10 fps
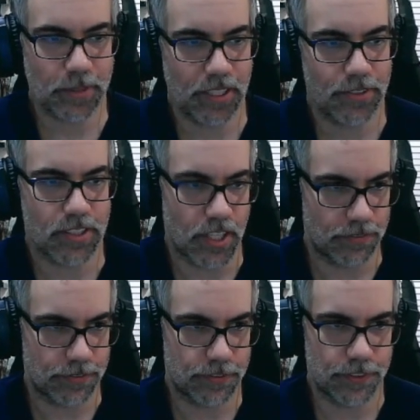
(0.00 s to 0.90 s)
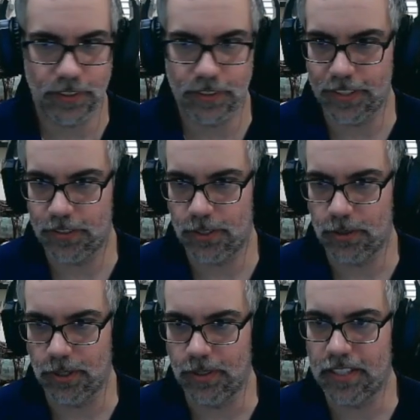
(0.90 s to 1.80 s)
belabors enough for these 2
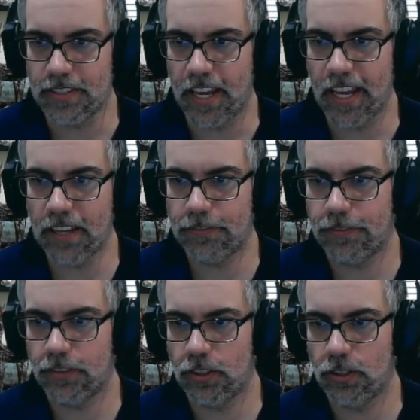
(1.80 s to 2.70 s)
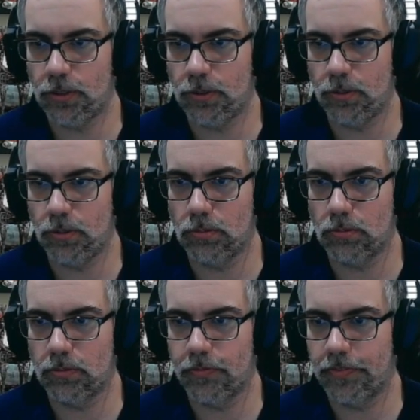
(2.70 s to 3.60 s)
units. If you're
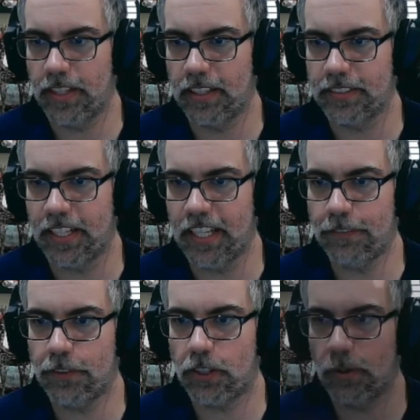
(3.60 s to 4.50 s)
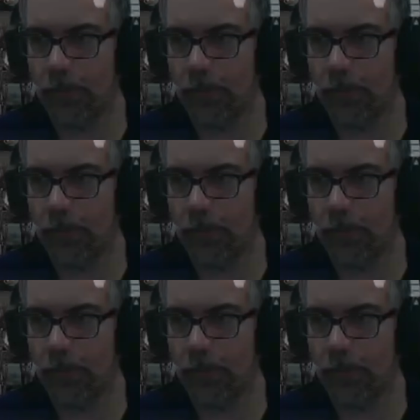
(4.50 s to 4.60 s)
going